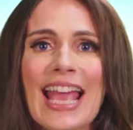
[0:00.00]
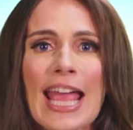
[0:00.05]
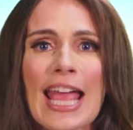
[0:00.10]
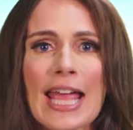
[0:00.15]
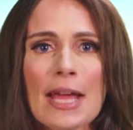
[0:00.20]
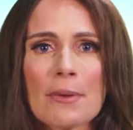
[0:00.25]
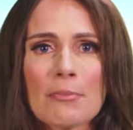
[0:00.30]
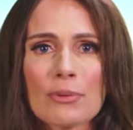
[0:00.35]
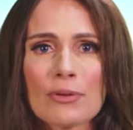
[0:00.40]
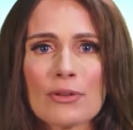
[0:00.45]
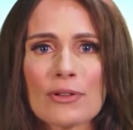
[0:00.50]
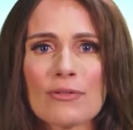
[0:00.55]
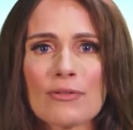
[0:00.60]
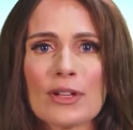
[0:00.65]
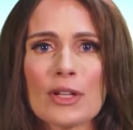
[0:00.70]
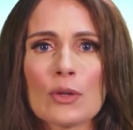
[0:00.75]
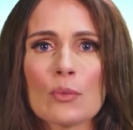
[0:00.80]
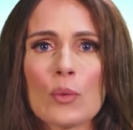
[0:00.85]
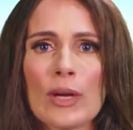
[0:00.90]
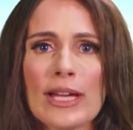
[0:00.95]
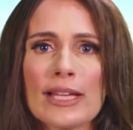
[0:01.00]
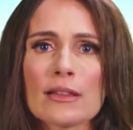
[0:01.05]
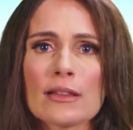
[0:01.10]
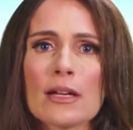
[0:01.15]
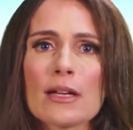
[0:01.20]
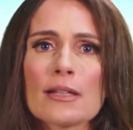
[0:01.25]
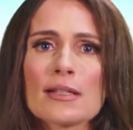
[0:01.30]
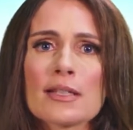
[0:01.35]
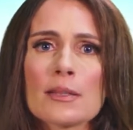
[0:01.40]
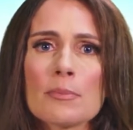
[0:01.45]
and proven weight
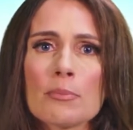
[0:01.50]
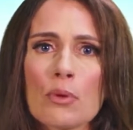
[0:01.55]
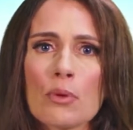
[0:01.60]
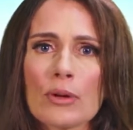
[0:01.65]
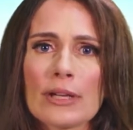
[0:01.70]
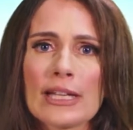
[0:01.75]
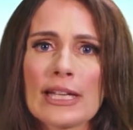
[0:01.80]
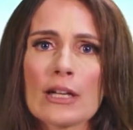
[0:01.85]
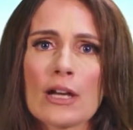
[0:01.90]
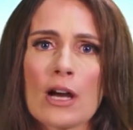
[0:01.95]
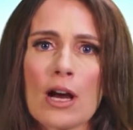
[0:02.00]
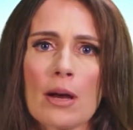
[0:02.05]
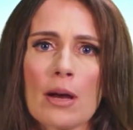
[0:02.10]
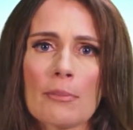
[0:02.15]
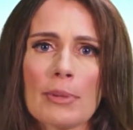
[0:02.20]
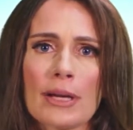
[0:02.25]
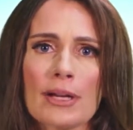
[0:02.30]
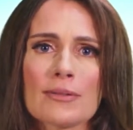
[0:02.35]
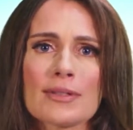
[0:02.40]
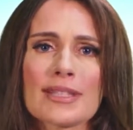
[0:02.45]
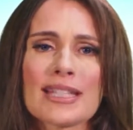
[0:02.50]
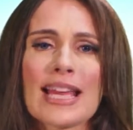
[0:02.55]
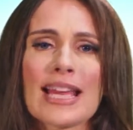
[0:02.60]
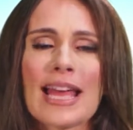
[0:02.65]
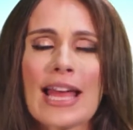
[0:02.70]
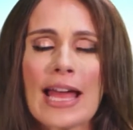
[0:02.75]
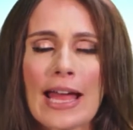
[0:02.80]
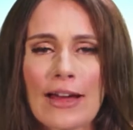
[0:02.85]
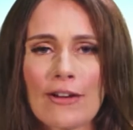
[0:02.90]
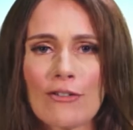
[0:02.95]
loss supporting compounds
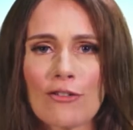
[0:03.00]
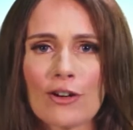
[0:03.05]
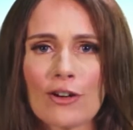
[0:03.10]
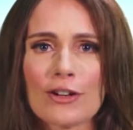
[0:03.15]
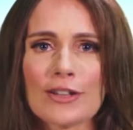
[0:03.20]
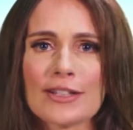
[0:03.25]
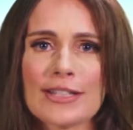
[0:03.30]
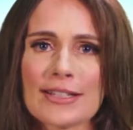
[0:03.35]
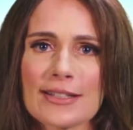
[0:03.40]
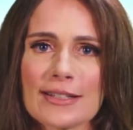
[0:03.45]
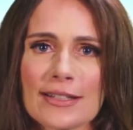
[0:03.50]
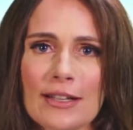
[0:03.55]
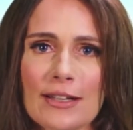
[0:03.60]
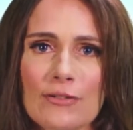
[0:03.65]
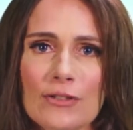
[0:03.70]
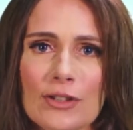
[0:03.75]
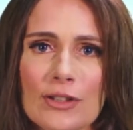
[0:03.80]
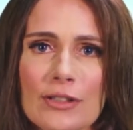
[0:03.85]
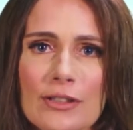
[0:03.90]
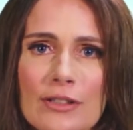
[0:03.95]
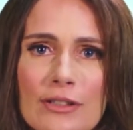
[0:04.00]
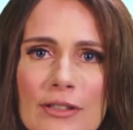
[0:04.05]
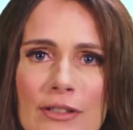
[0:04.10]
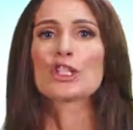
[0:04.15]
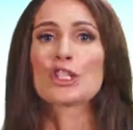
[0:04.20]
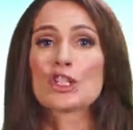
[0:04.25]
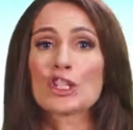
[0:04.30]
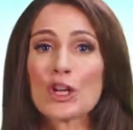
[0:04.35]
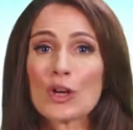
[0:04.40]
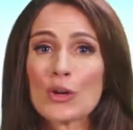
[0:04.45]
ever discovered,
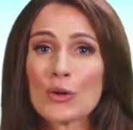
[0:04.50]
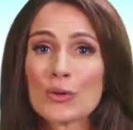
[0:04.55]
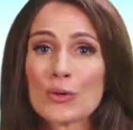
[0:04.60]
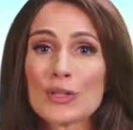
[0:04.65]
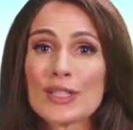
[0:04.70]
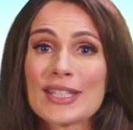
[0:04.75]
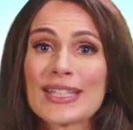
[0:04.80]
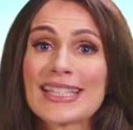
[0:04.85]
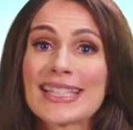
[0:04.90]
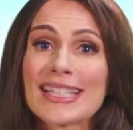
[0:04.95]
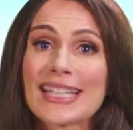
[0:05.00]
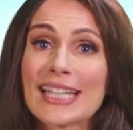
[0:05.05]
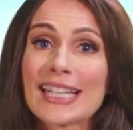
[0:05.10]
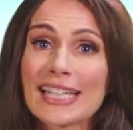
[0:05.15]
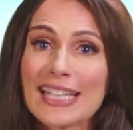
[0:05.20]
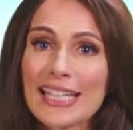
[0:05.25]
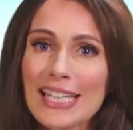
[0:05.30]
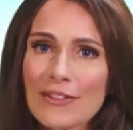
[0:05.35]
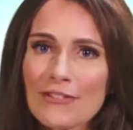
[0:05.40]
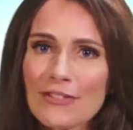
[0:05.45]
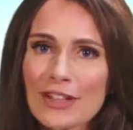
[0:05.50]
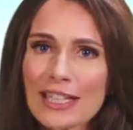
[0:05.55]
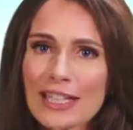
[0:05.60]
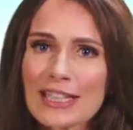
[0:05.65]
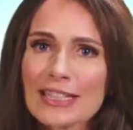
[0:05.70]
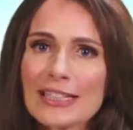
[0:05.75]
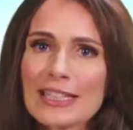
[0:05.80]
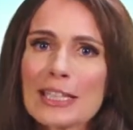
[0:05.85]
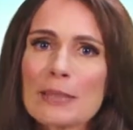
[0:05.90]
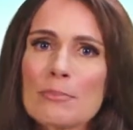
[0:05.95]
shown to
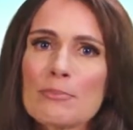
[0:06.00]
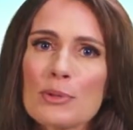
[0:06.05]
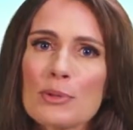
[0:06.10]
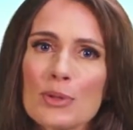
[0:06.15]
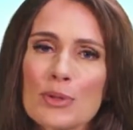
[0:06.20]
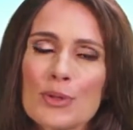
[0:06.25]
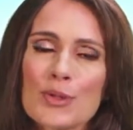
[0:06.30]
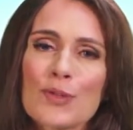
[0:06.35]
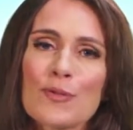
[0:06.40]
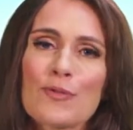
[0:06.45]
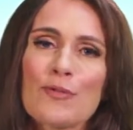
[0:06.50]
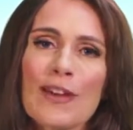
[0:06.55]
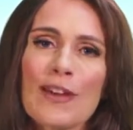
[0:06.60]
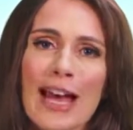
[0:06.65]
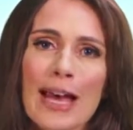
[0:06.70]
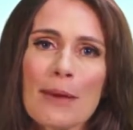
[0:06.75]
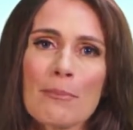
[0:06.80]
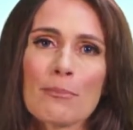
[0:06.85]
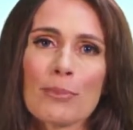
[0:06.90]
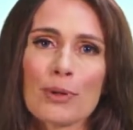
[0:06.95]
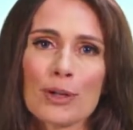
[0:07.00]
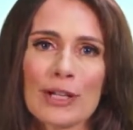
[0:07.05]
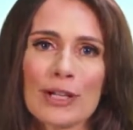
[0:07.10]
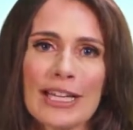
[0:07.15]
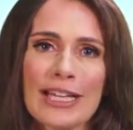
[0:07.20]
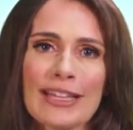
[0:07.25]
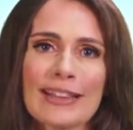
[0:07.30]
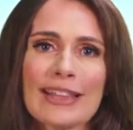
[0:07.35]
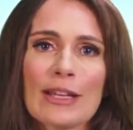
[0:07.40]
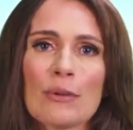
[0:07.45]
significantly boost fat
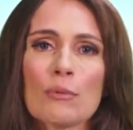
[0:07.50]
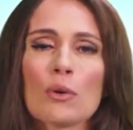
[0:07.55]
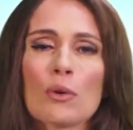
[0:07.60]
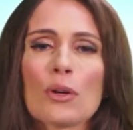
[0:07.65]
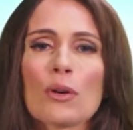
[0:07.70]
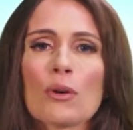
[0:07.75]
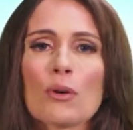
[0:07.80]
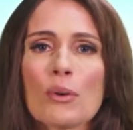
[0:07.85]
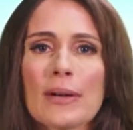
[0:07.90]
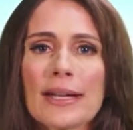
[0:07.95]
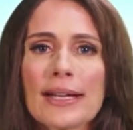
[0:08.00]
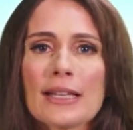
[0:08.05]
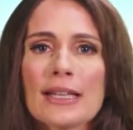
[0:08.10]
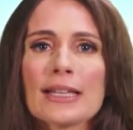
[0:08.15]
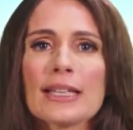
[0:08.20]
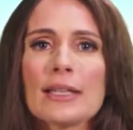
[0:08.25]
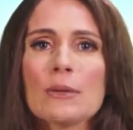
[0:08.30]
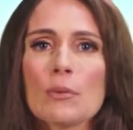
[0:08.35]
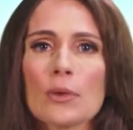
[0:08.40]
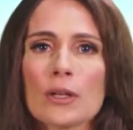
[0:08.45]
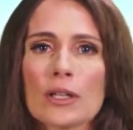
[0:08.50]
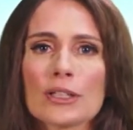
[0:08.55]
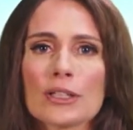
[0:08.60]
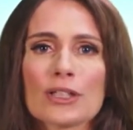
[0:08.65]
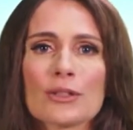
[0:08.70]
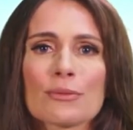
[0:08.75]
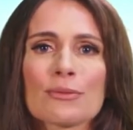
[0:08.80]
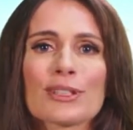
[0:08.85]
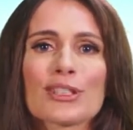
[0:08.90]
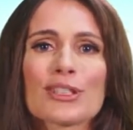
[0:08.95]
burning that will quickly work
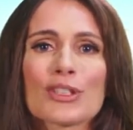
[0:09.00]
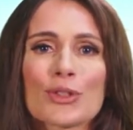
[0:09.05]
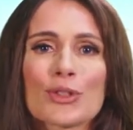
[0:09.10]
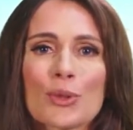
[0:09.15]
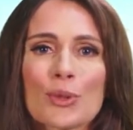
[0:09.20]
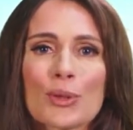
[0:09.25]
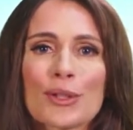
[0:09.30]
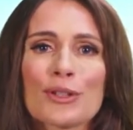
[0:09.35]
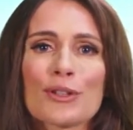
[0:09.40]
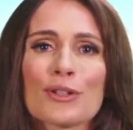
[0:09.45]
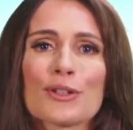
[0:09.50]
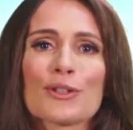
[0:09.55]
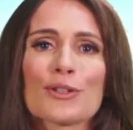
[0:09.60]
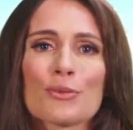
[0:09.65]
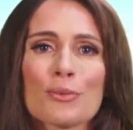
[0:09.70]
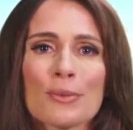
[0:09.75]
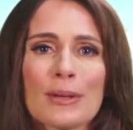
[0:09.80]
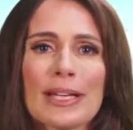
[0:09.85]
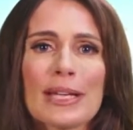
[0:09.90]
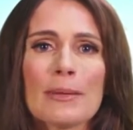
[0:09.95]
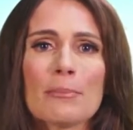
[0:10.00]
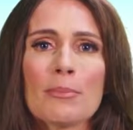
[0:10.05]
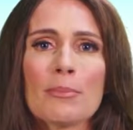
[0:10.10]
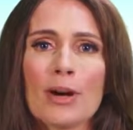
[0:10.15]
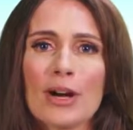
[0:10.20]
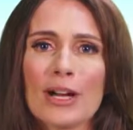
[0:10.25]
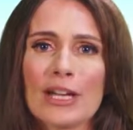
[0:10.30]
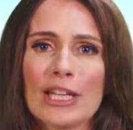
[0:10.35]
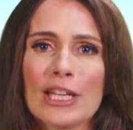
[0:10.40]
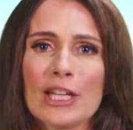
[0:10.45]
to restore your dream
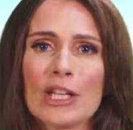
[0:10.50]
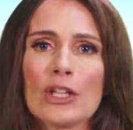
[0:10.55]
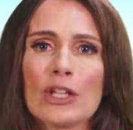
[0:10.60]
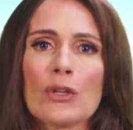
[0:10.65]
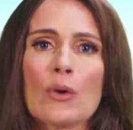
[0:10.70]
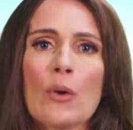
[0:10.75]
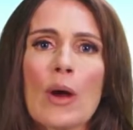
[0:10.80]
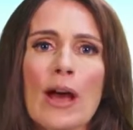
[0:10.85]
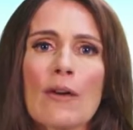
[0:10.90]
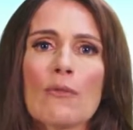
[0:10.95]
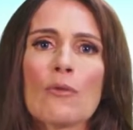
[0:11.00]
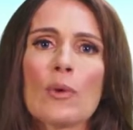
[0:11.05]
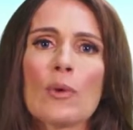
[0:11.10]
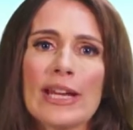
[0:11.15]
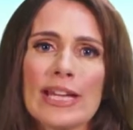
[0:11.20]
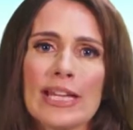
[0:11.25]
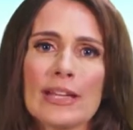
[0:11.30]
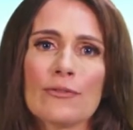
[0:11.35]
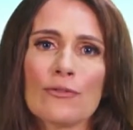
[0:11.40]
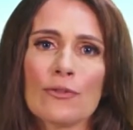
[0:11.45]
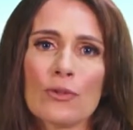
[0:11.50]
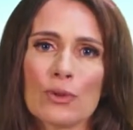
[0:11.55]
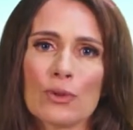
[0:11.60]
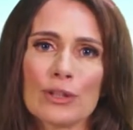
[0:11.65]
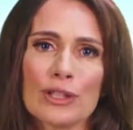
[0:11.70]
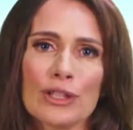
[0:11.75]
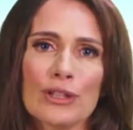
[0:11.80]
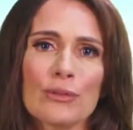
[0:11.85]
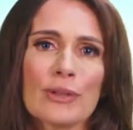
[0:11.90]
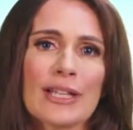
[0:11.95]
body you have waiting
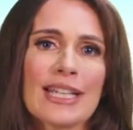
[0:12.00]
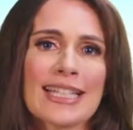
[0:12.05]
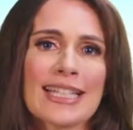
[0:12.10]
for you